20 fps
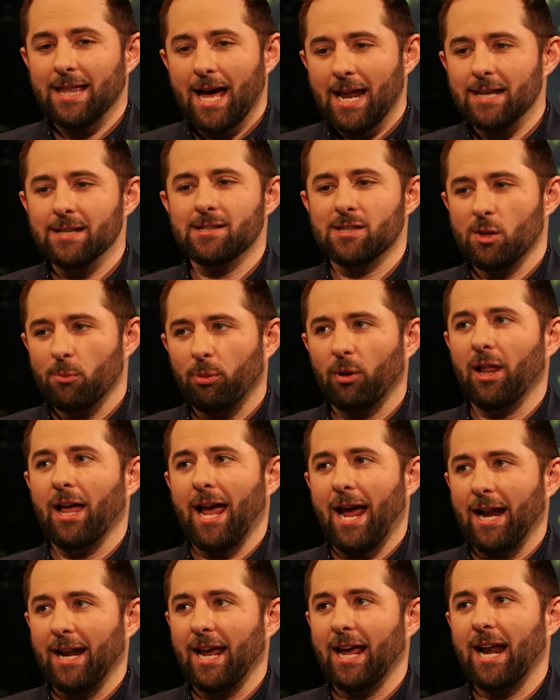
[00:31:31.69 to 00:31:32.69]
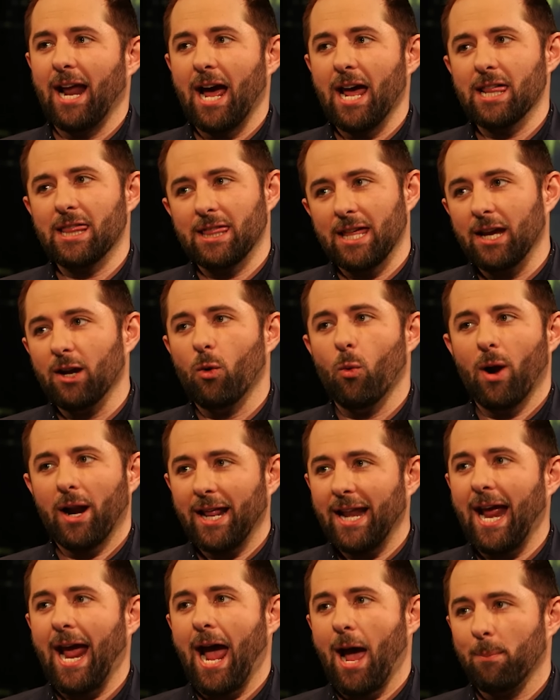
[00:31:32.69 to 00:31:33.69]
that is the plan. And I think when
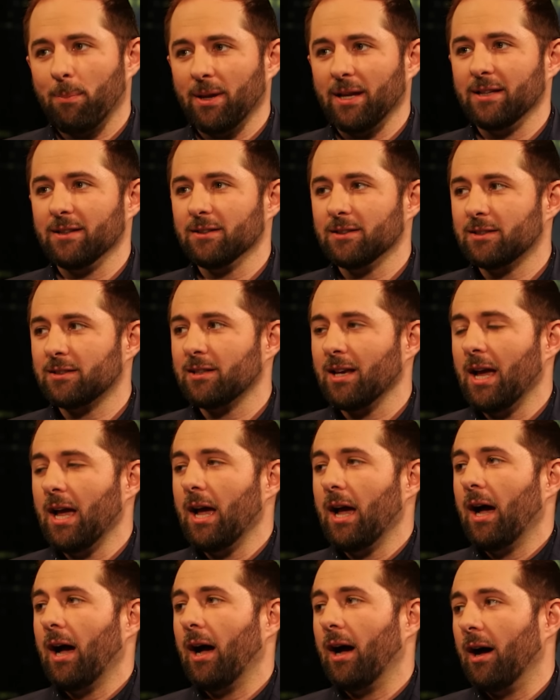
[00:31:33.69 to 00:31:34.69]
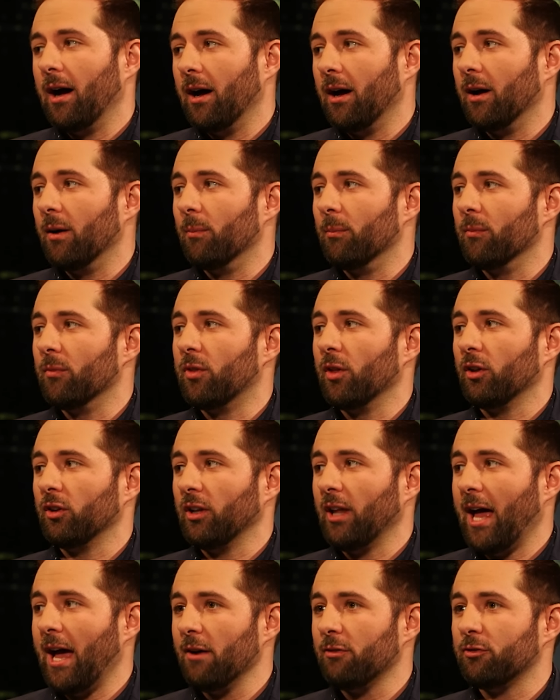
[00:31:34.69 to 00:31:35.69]
it happens, the
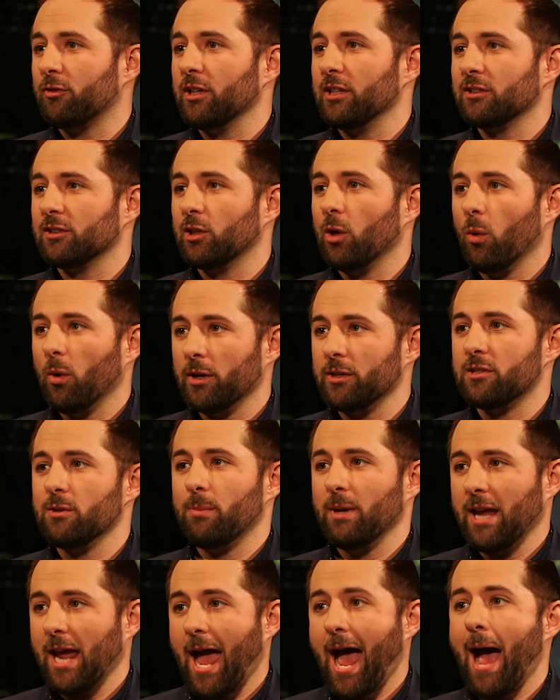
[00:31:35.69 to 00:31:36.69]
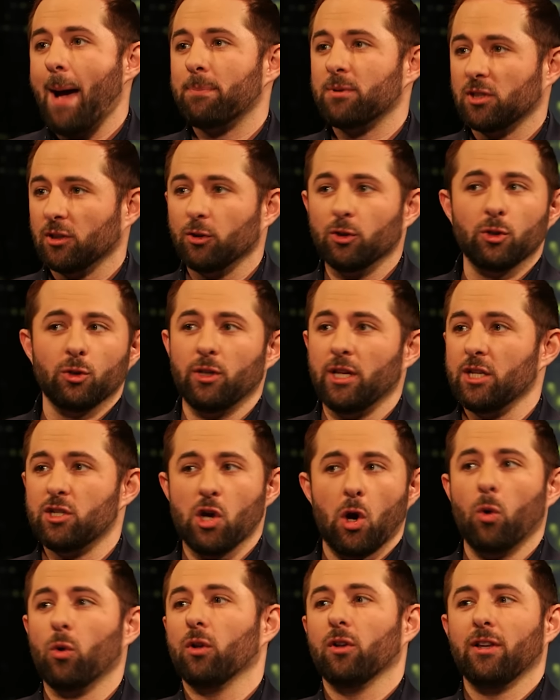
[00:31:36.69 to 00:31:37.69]
left is going to be absolutely,
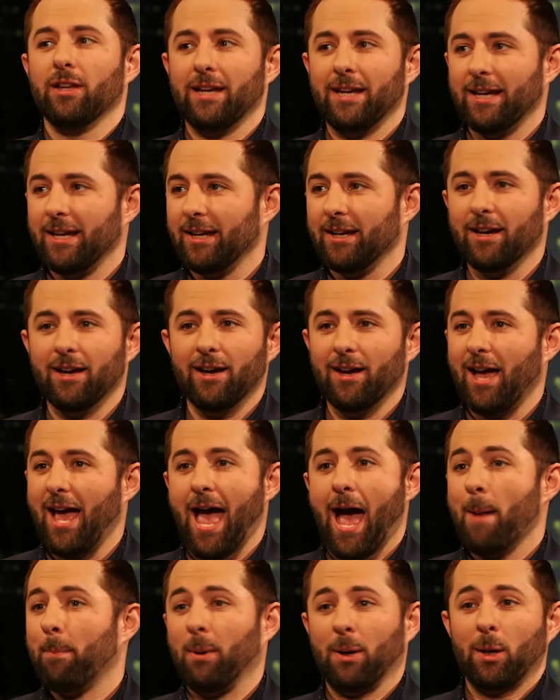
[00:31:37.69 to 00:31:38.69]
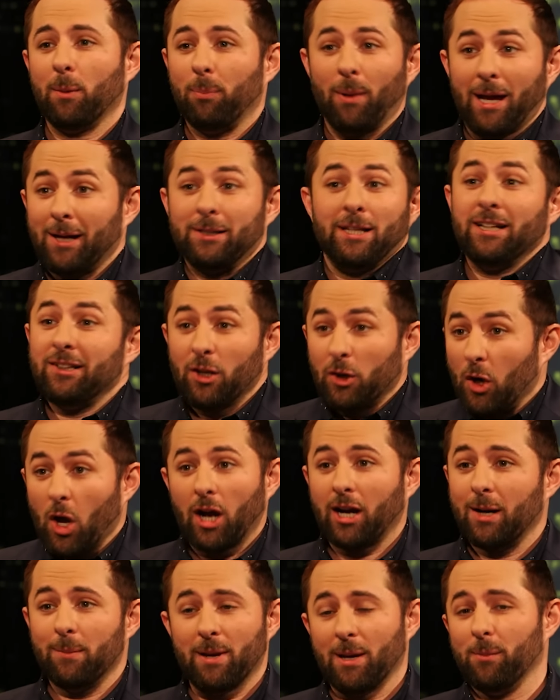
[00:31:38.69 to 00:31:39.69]
totally apoplectic. They're
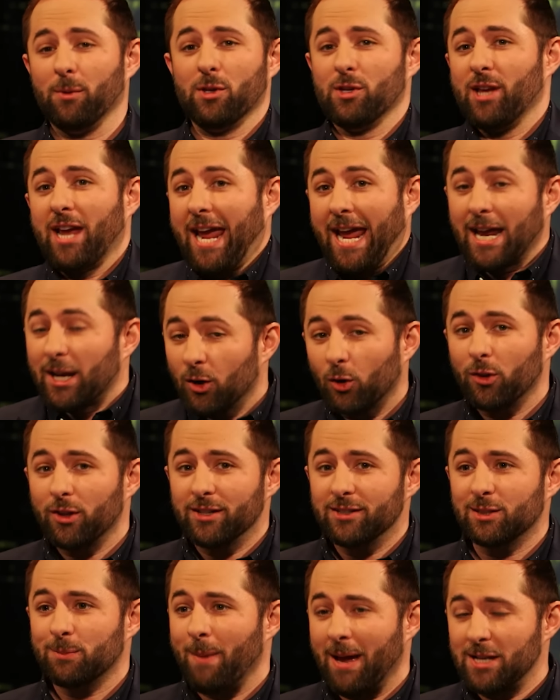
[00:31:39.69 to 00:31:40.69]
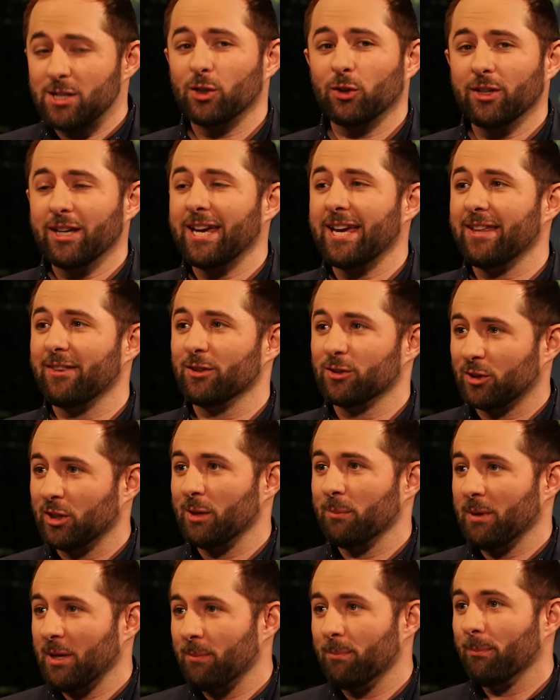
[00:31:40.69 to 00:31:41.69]
not going to be able to handle this mentally. There's
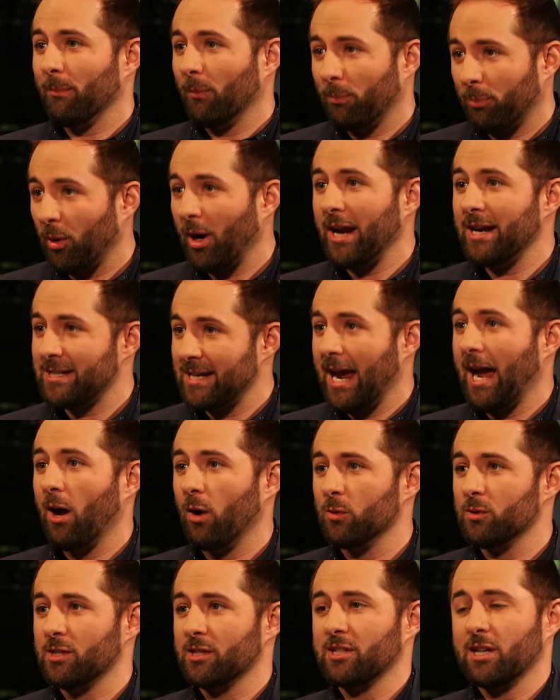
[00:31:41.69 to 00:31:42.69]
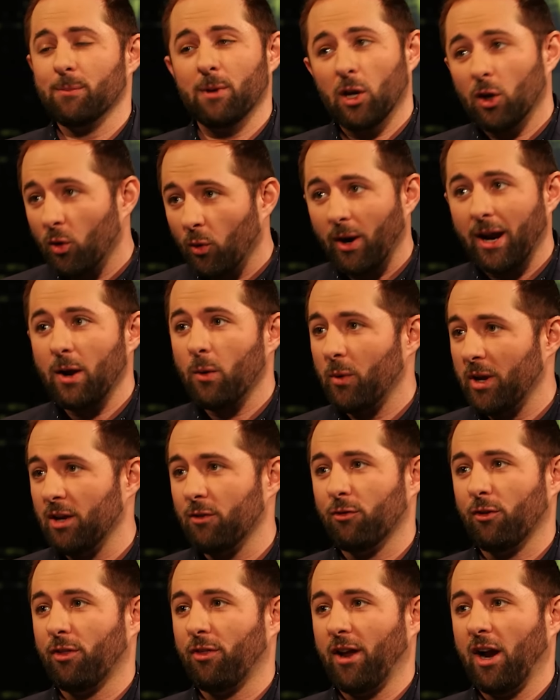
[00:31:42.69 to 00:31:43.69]
going to be breakdowns. It's going to be a great week
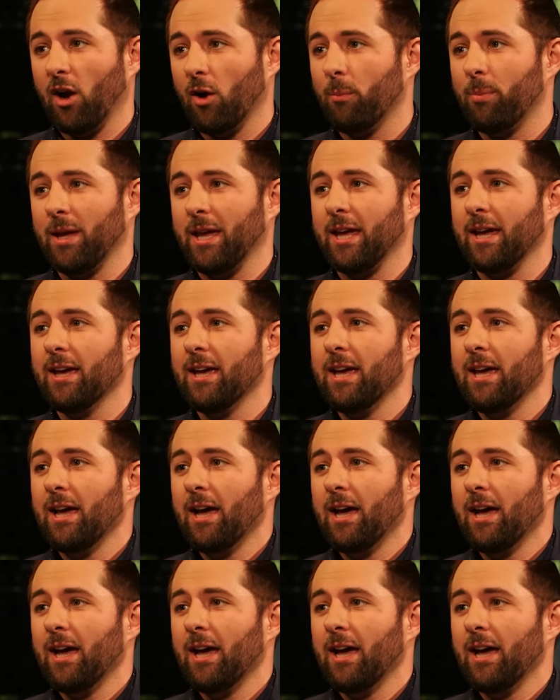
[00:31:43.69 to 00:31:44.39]
for therapy.